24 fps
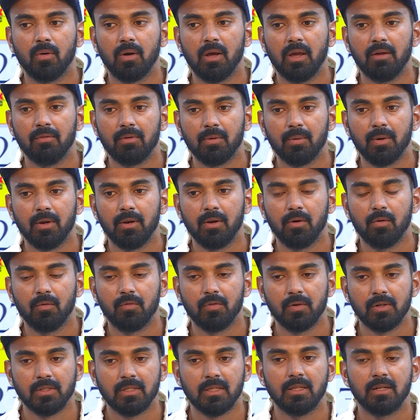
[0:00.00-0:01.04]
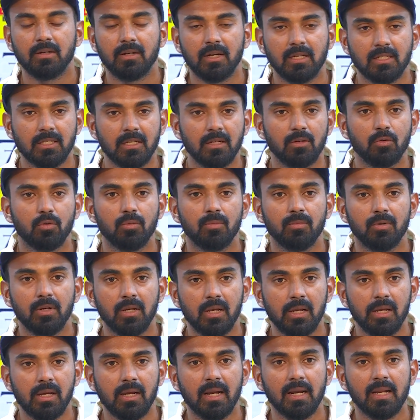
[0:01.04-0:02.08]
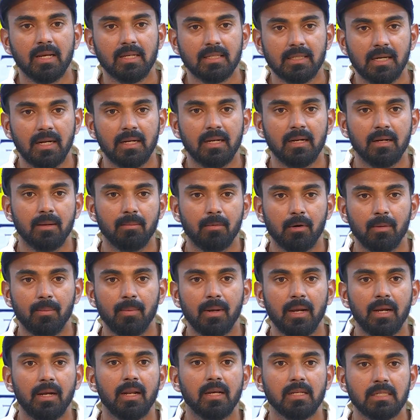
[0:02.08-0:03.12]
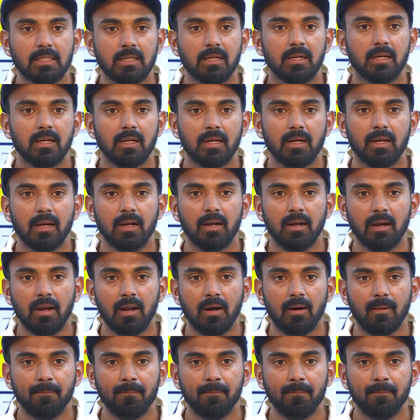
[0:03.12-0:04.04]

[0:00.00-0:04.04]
everyone of us in the dressing room really get excited about playing test cricket, and